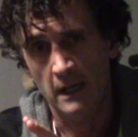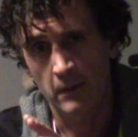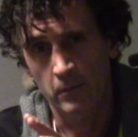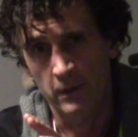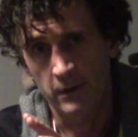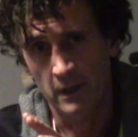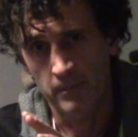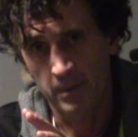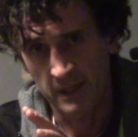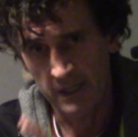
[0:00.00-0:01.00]
with
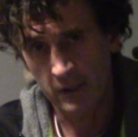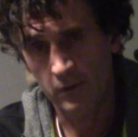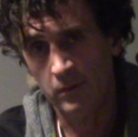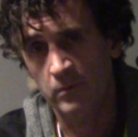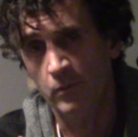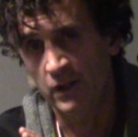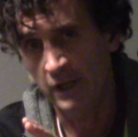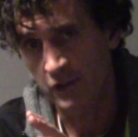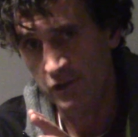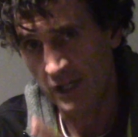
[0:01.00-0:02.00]
an
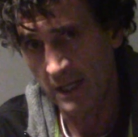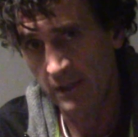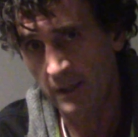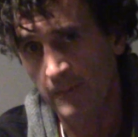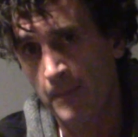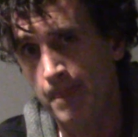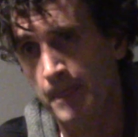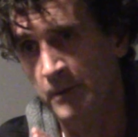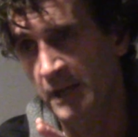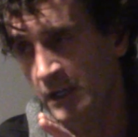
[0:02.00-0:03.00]
agenda
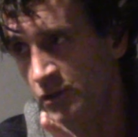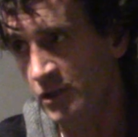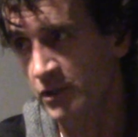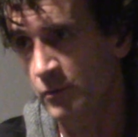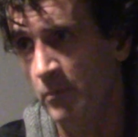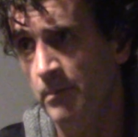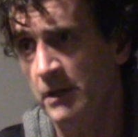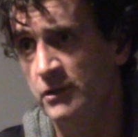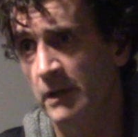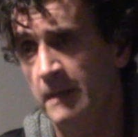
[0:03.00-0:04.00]
that they just won't
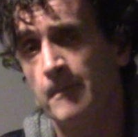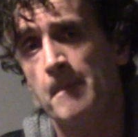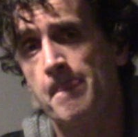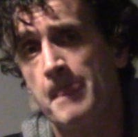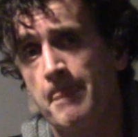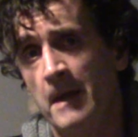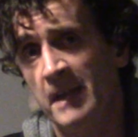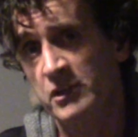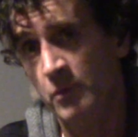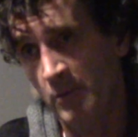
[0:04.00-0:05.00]
budge on it. And
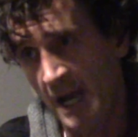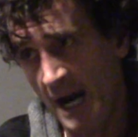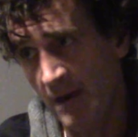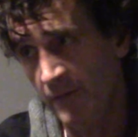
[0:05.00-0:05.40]
that's what we have